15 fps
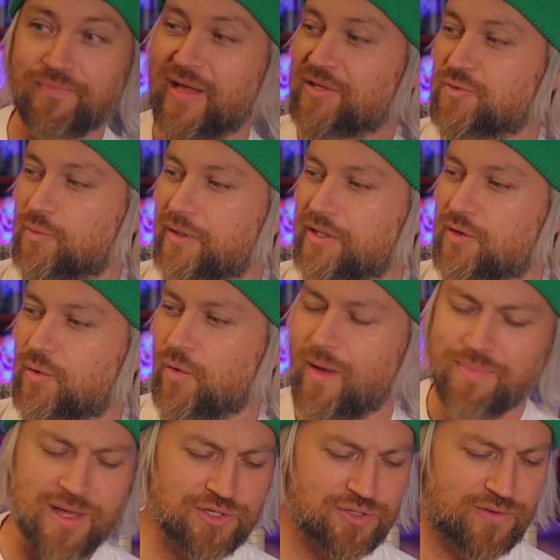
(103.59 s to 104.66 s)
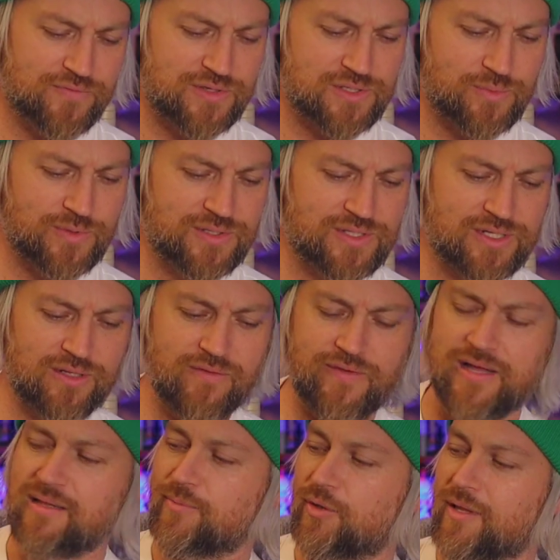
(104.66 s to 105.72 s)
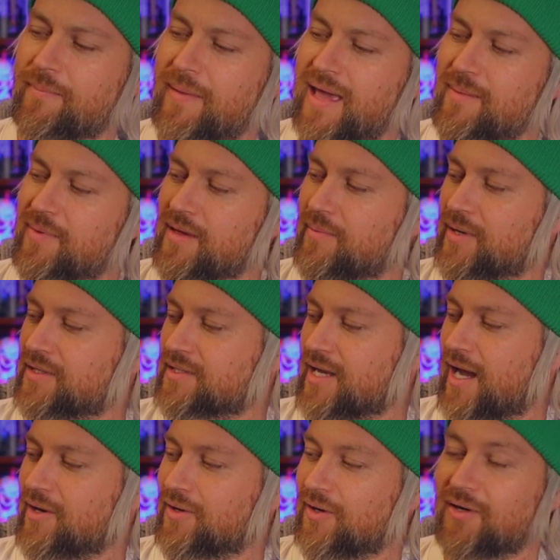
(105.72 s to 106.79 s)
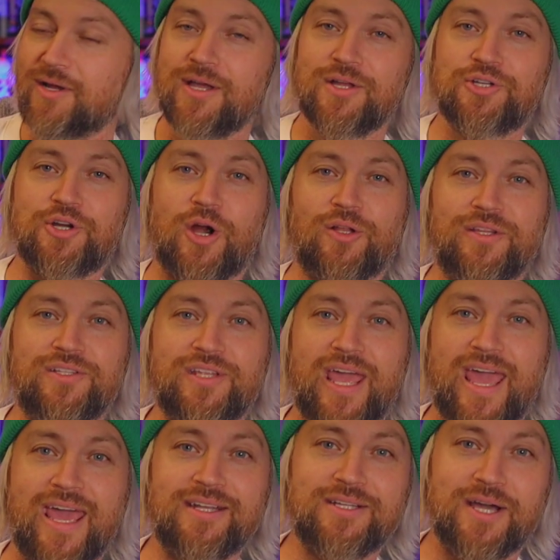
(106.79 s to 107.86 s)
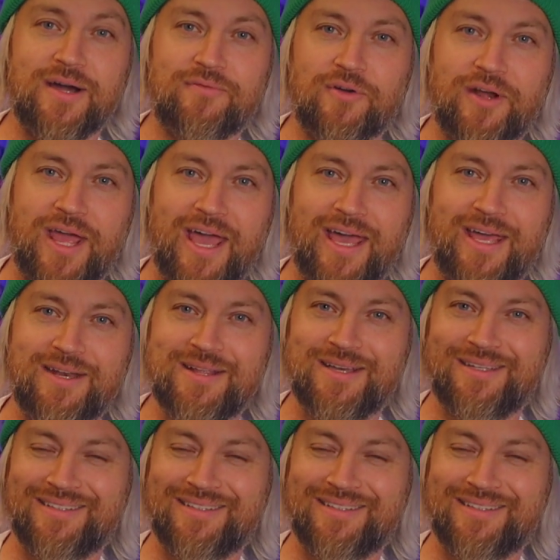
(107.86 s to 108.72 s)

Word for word: That's really cool. I'm not sure if this one's still available. It may be, but it's got her Charlie's ant covered head